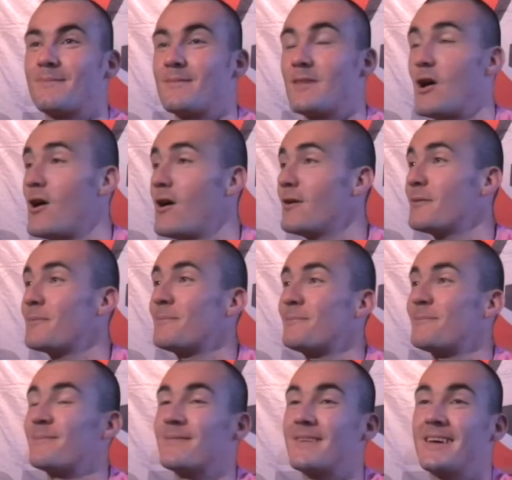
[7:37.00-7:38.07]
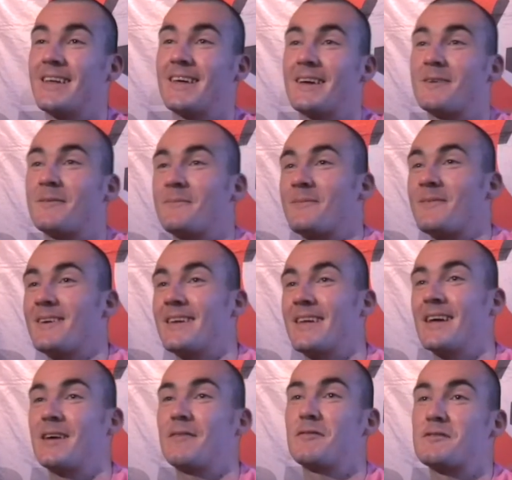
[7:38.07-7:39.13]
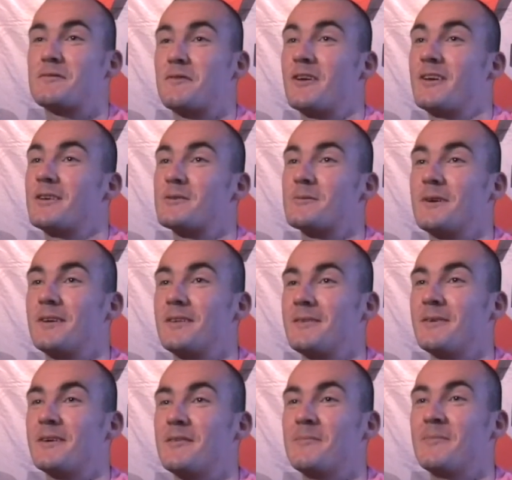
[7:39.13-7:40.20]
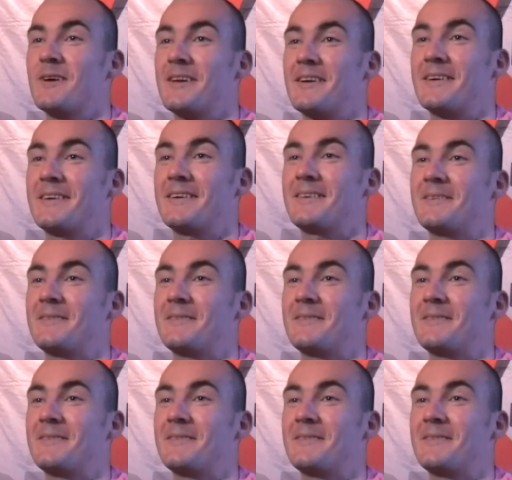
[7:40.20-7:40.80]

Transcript: No, anything if it's free as well, even better.